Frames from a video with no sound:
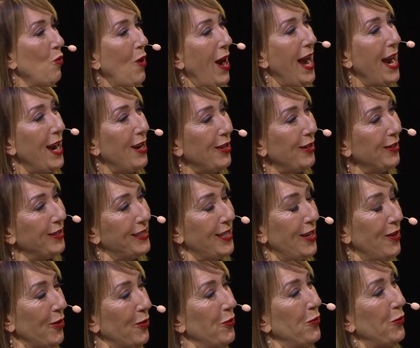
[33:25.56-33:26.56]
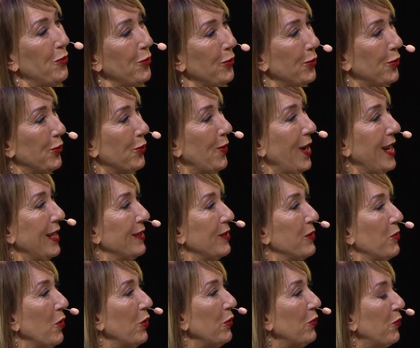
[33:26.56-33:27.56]
where do you sit on food
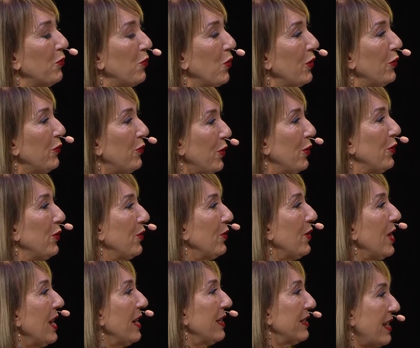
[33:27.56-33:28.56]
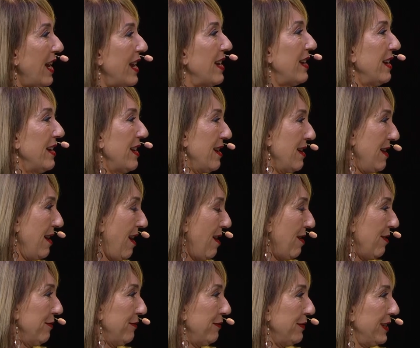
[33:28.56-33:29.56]
trends? What have you taken and
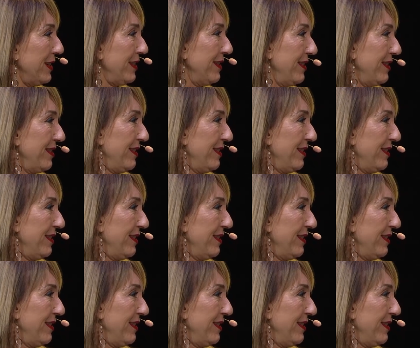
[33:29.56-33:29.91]
loved?